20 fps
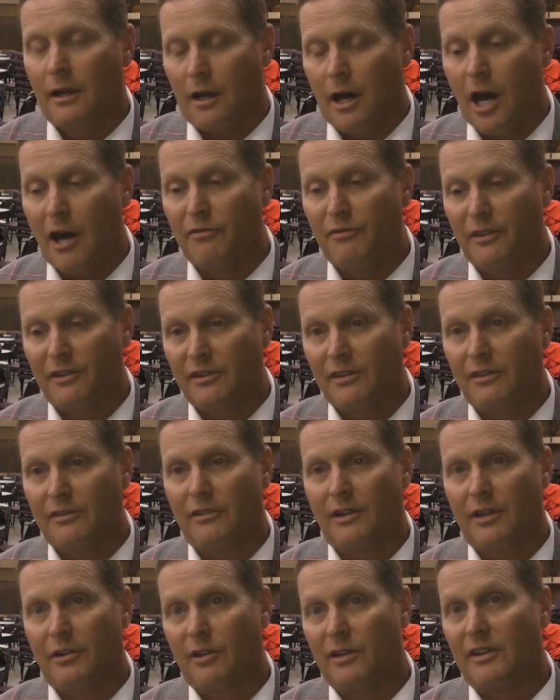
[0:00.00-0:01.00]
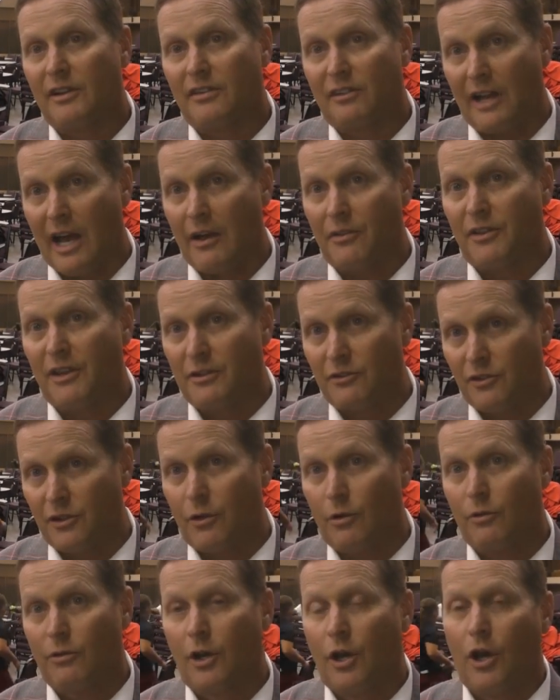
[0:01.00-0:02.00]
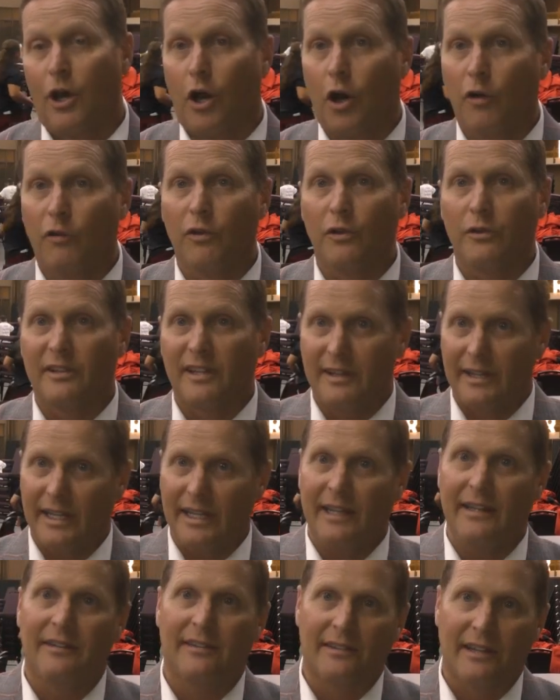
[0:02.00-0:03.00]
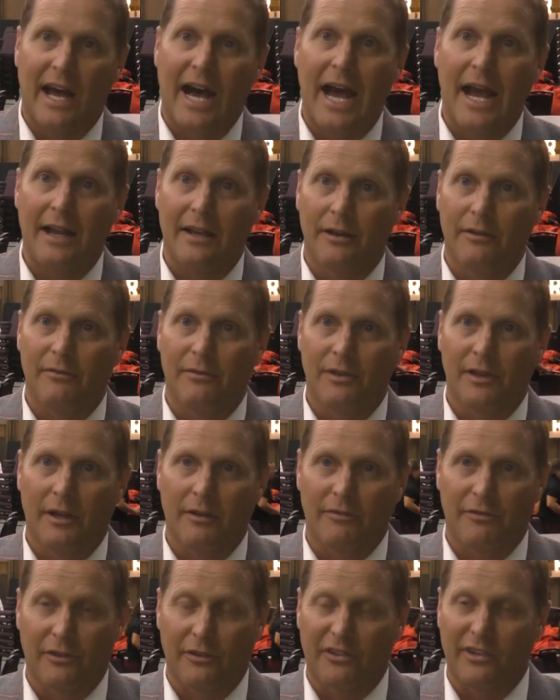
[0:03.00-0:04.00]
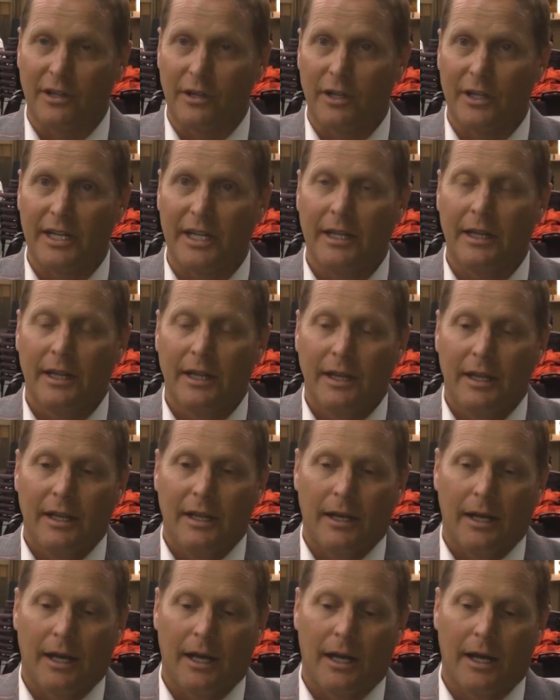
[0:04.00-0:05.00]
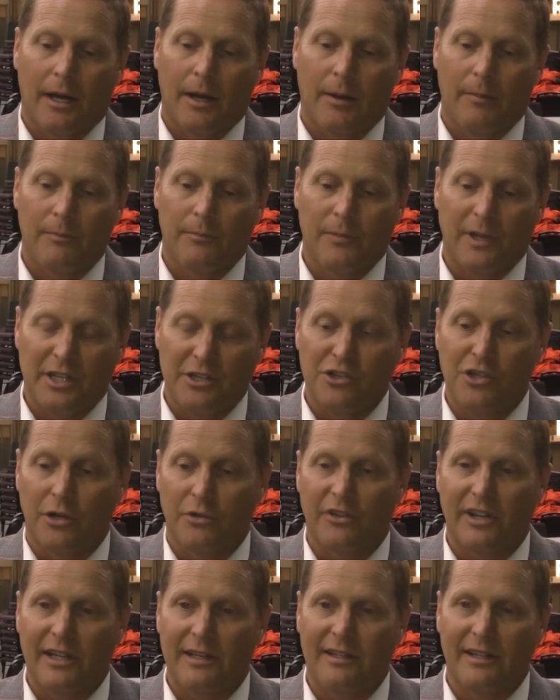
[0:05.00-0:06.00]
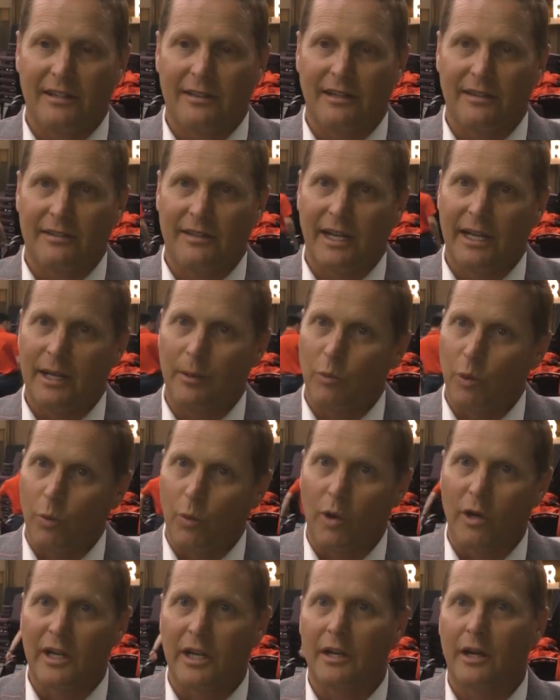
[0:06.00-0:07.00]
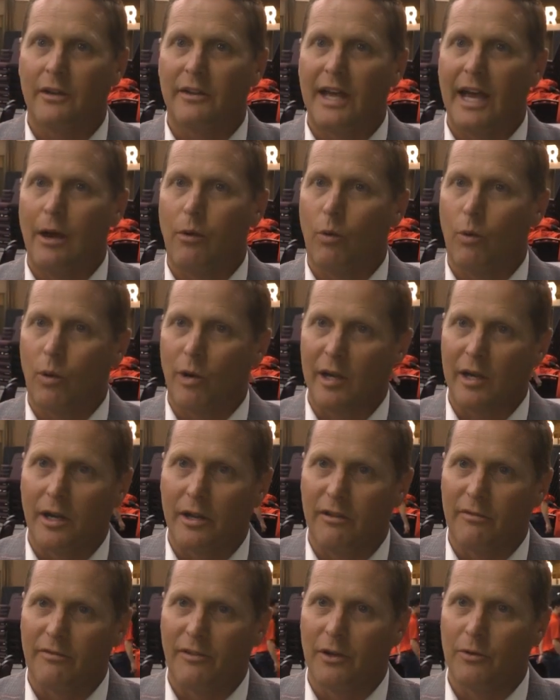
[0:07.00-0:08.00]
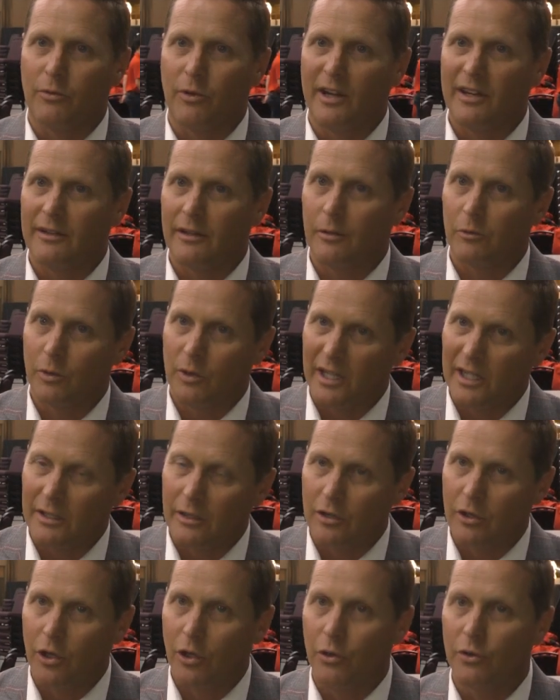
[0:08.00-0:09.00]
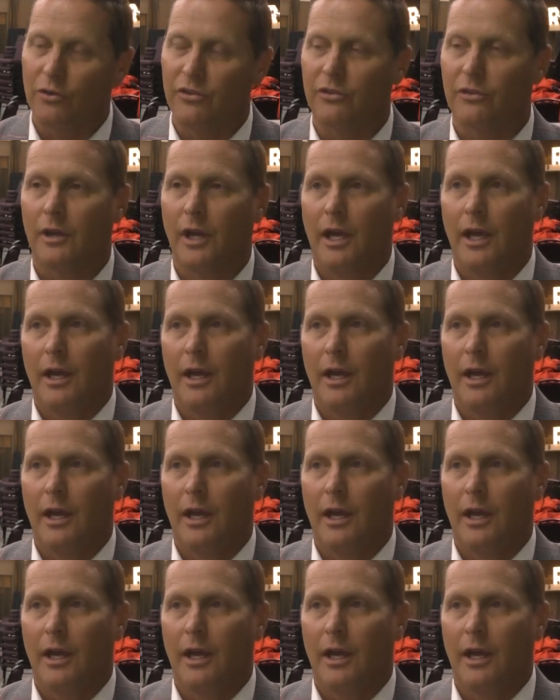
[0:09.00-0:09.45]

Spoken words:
offices that are in the south end zone over to the east side of the facility. In Jones AT&T Stadium, we're working on that. We're working on the fundraising. We're getting close.